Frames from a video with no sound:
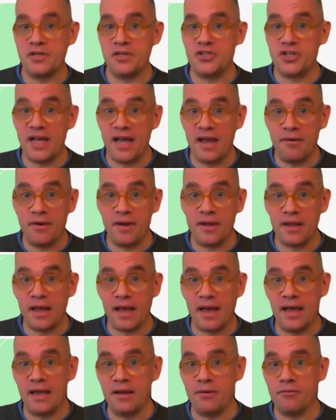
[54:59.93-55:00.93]
sharing
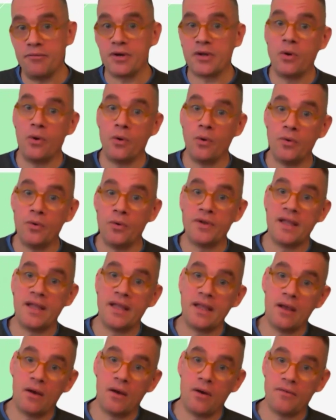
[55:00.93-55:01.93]
a
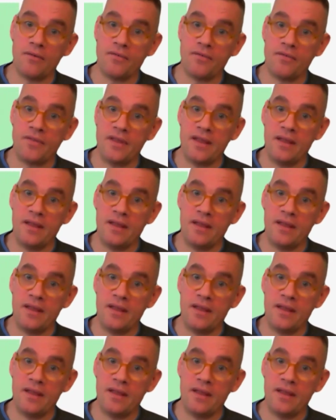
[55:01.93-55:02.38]
recording of